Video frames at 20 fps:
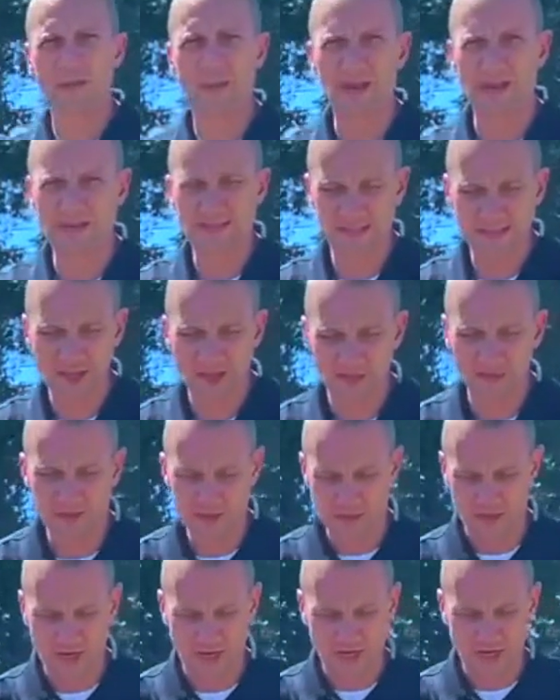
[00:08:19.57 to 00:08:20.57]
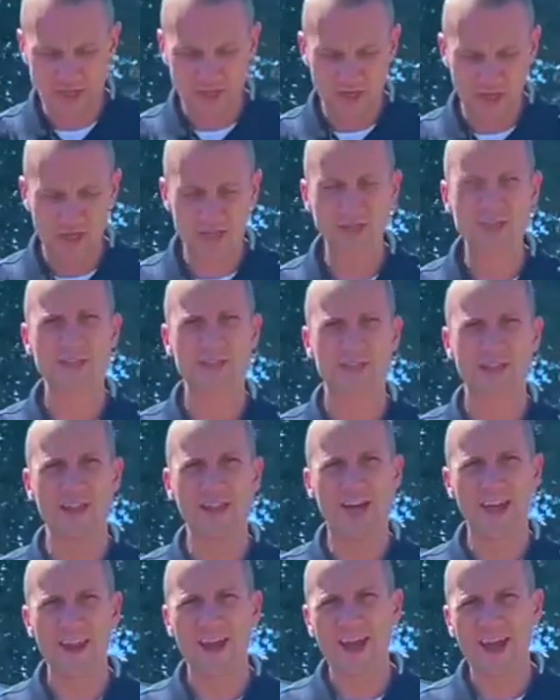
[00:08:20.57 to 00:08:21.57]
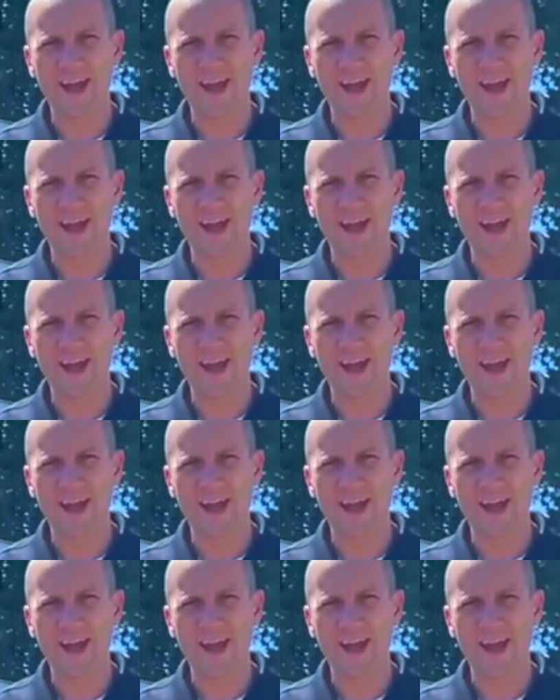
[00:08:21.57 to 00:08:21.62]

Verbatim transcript: that I see on these chainsaws is a lot of